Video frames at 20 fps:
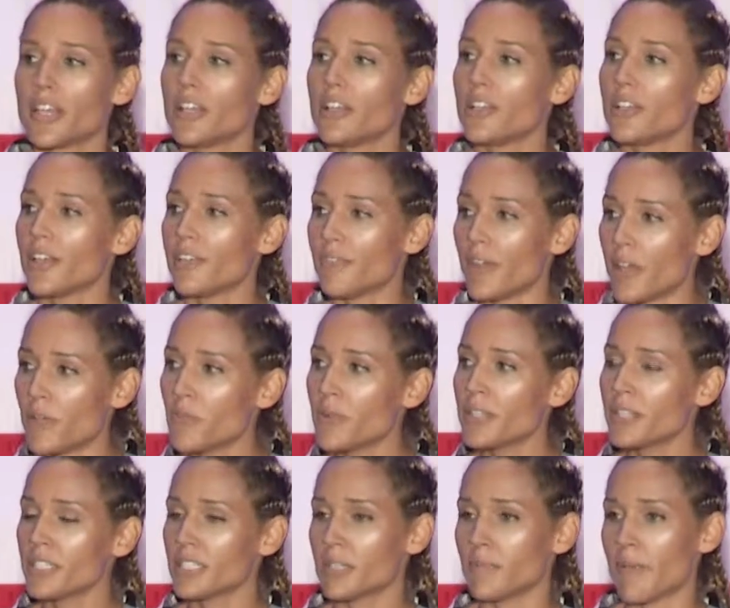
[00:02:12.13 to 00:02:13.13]
If I win
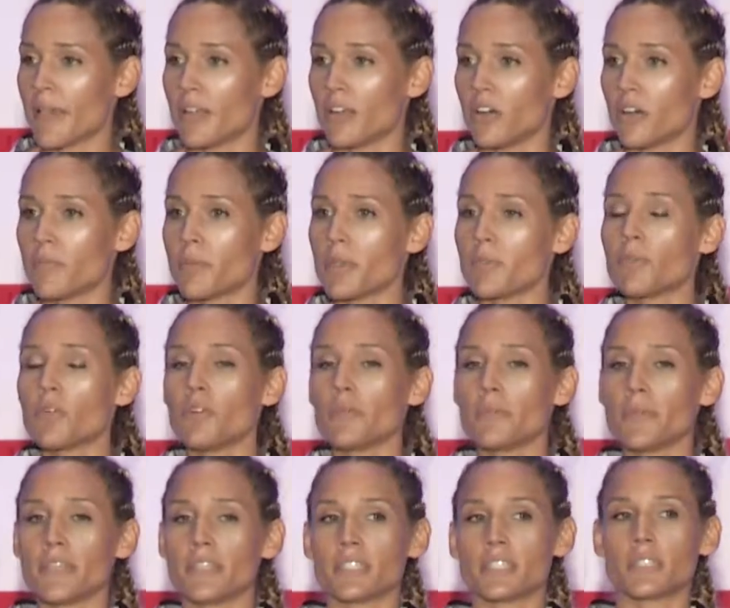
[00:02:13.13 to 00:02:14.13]
this medal, people will
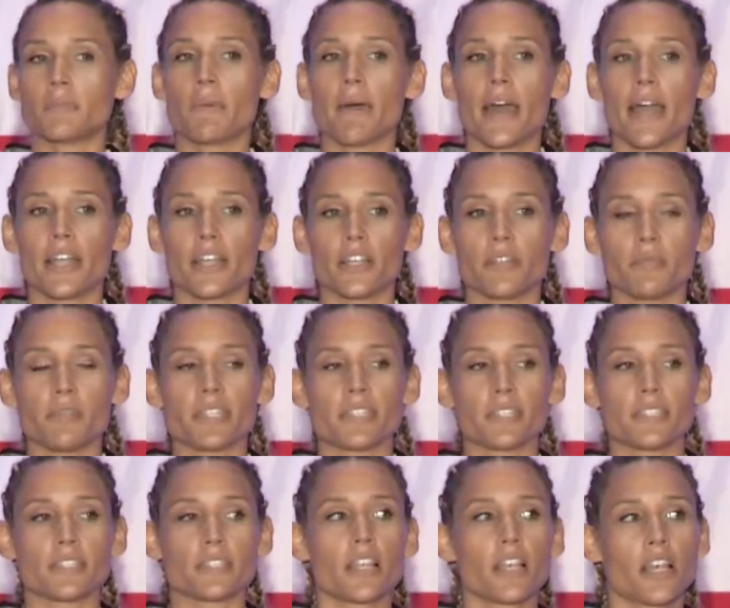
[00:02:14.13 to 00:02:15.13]
be inspired
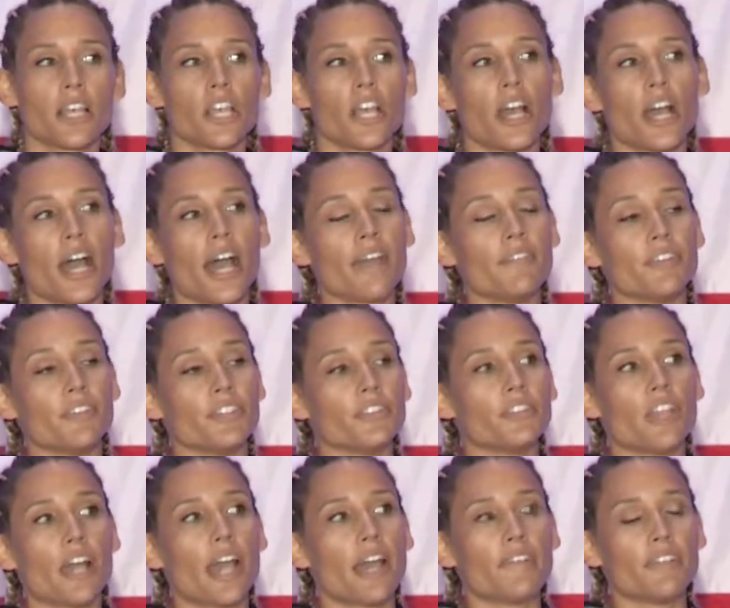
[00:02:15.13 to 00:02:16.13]
because
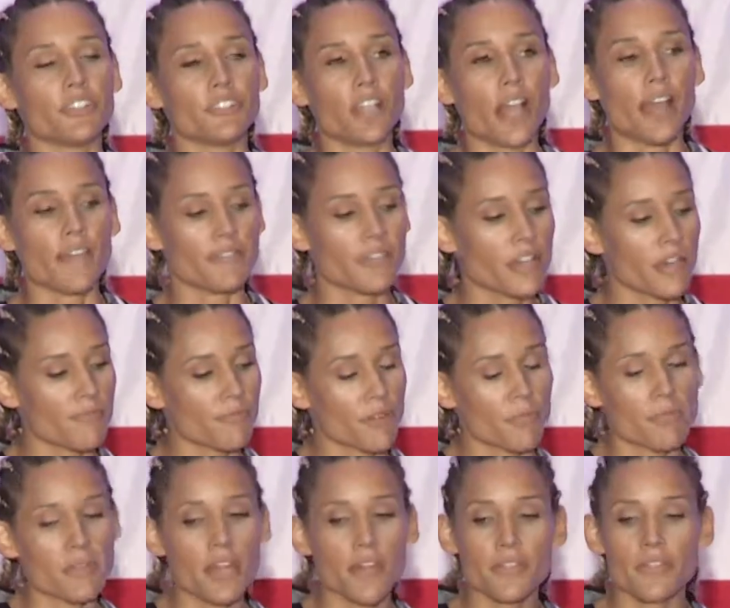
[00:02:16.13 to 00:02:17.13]
I've come
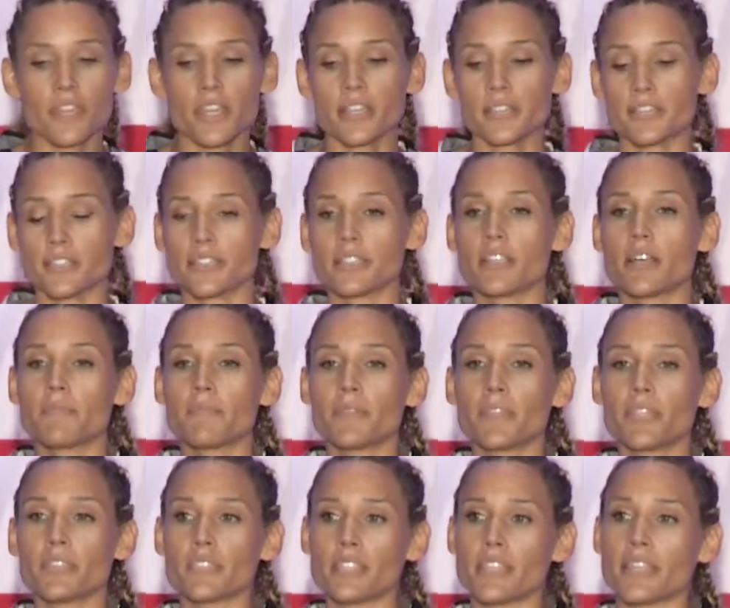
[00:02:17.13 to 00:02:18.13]
from nothing to
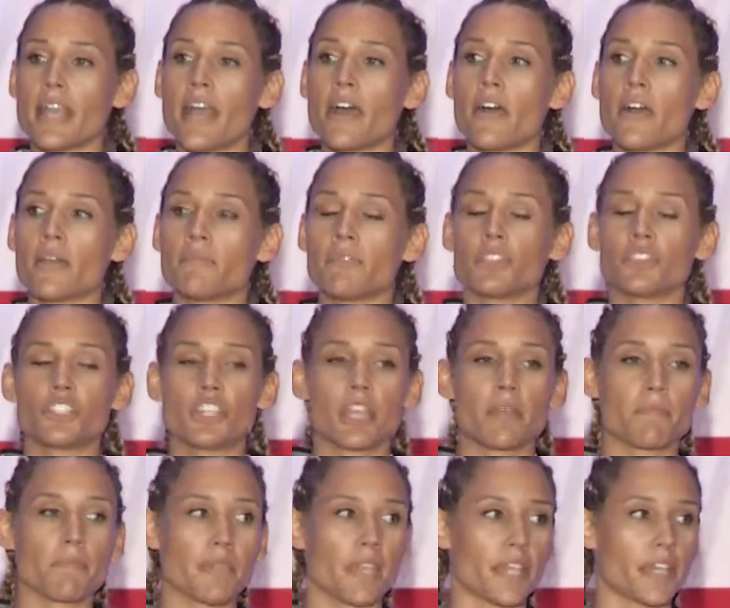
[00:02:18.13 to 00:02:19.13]
something to now I'm the
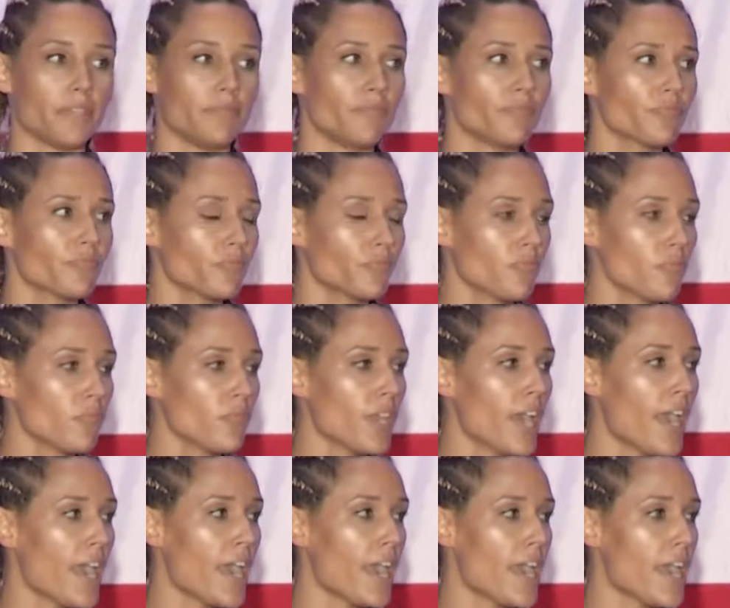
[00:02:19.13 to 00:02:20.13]
champion.
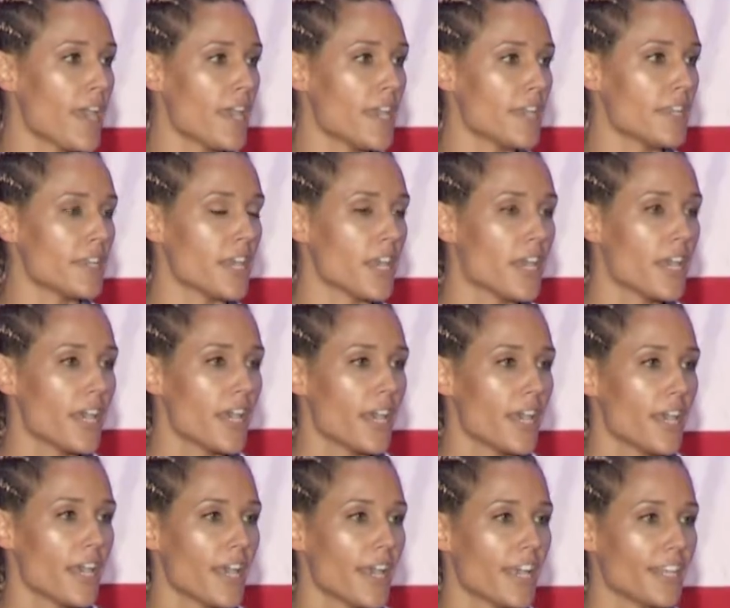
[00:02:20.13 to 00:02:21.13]
And
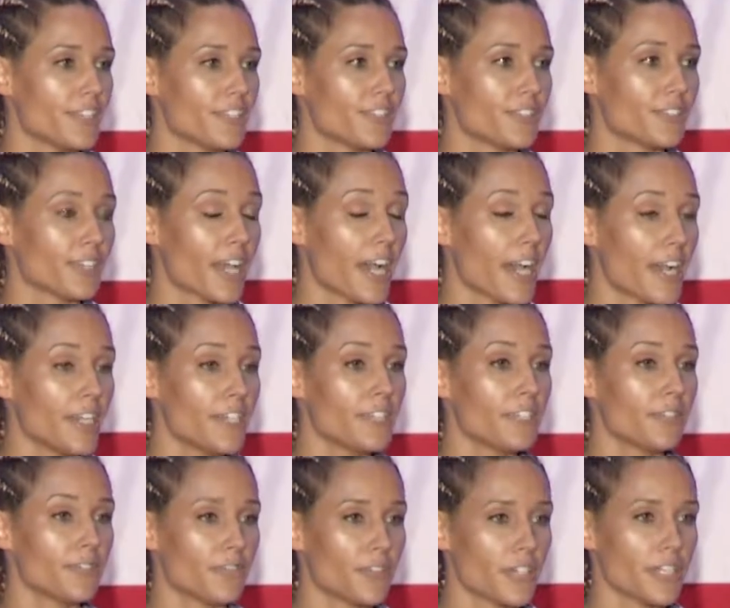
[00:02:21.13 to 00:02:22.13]
it's kind
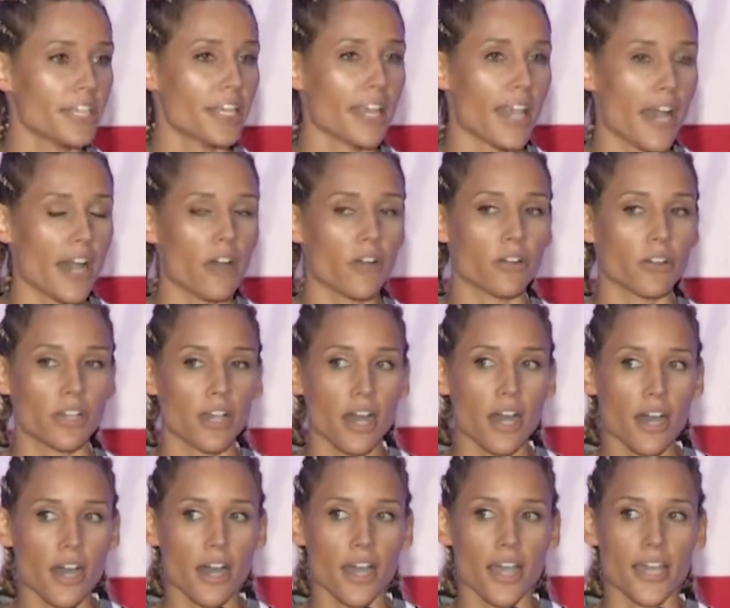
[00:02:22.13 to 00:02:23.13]
of funny how
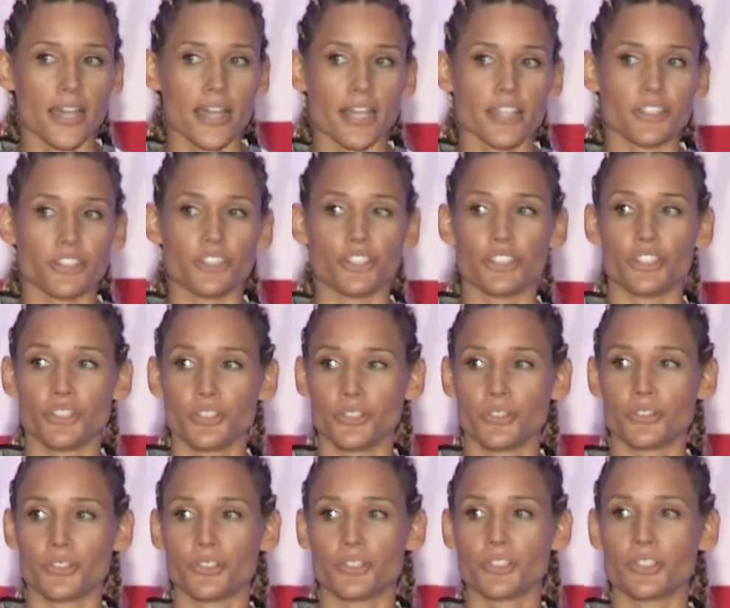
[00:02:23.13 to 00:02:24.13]
God has
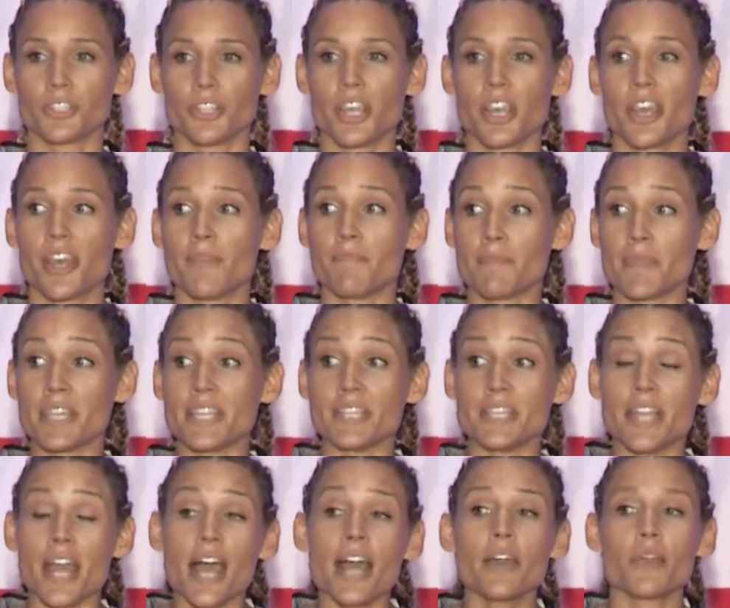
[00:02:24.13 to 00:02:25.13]
used me
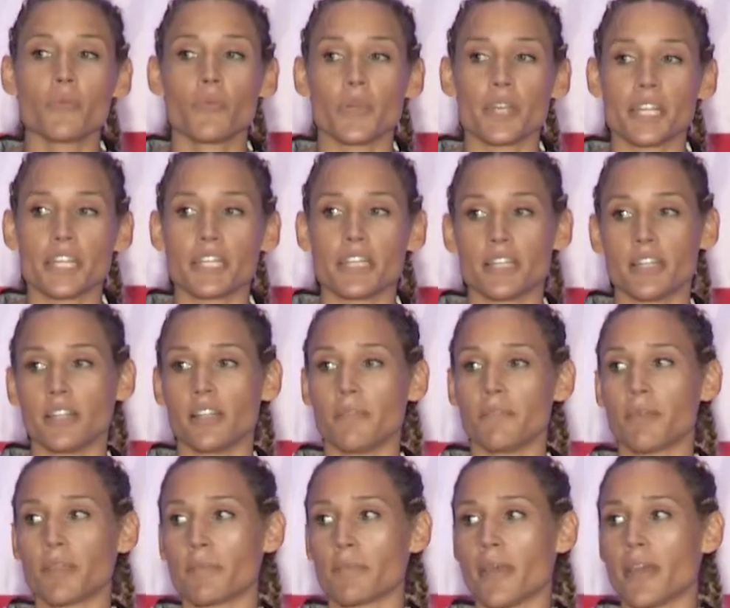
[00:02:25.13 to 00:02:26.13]
not winning an
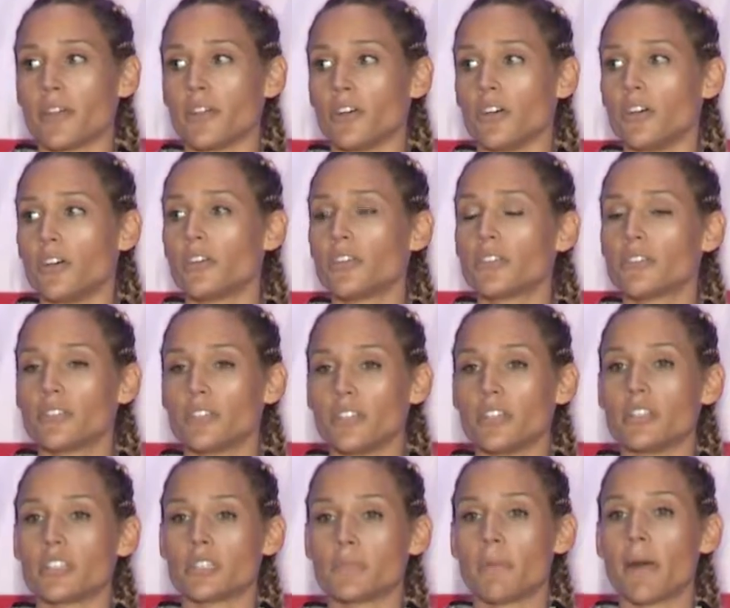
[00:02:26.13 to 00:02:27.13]
Olympic medal to
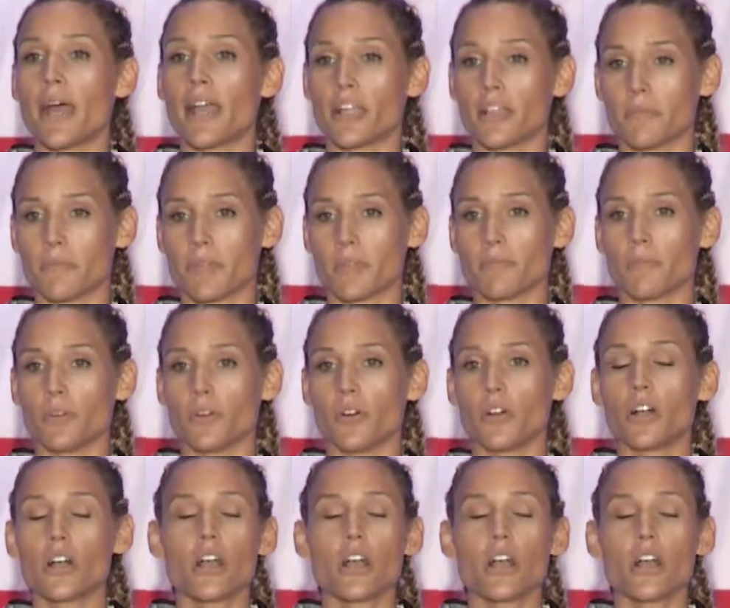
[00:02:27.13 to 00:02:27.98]
inspire people.